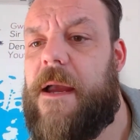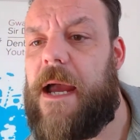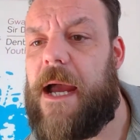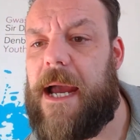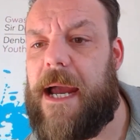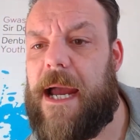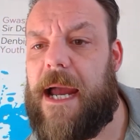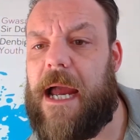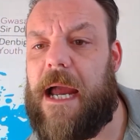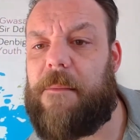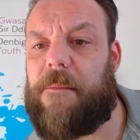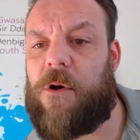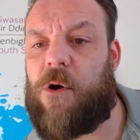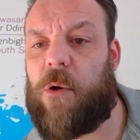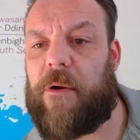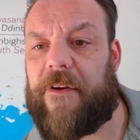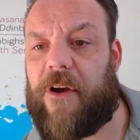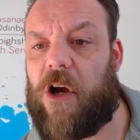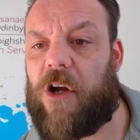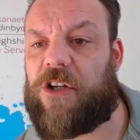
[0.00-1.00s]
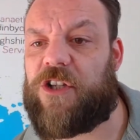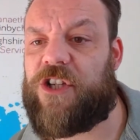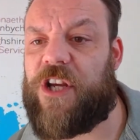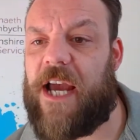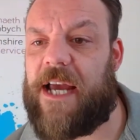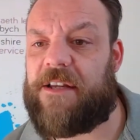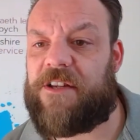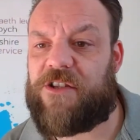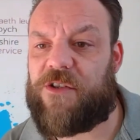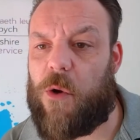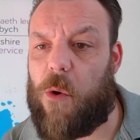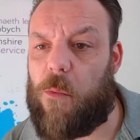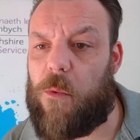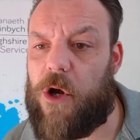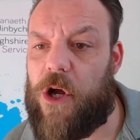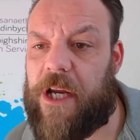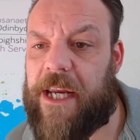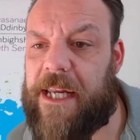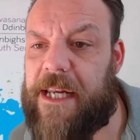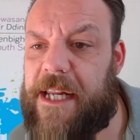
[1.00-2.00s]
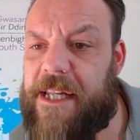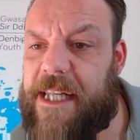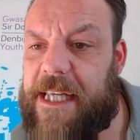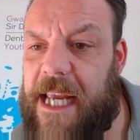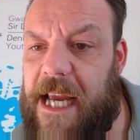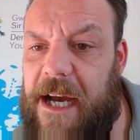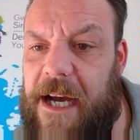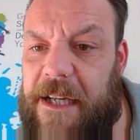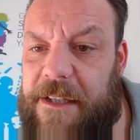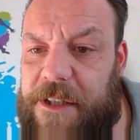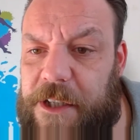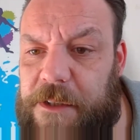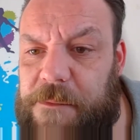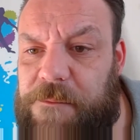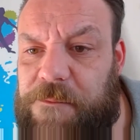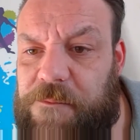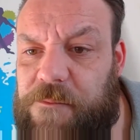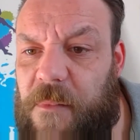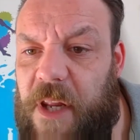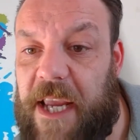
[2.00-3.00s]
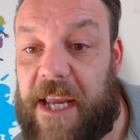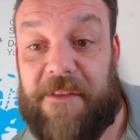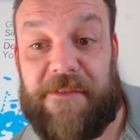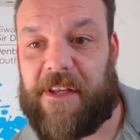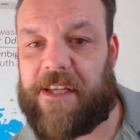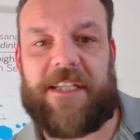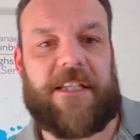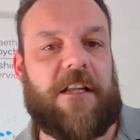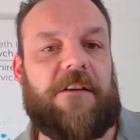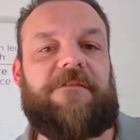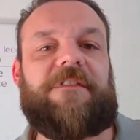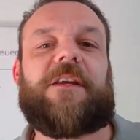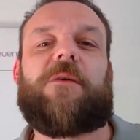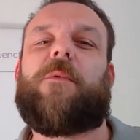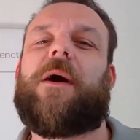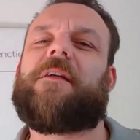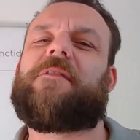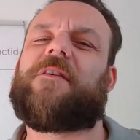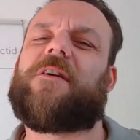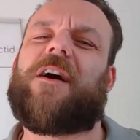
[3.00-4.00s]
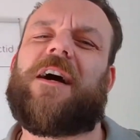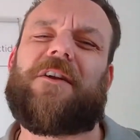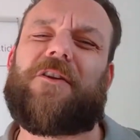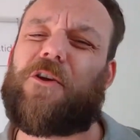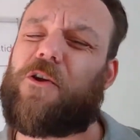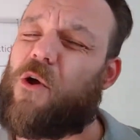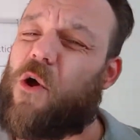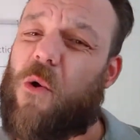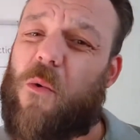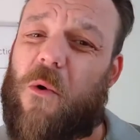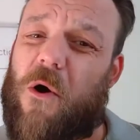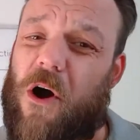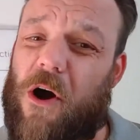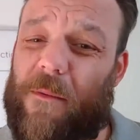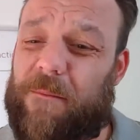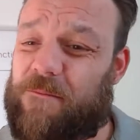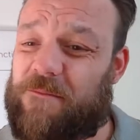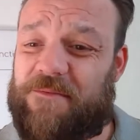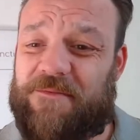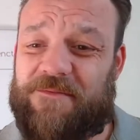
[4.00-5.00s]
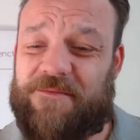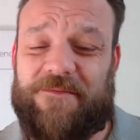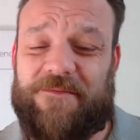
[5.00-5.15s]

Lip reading: Who have we got? Jess, working in the garden in this lovely weather. And you know what?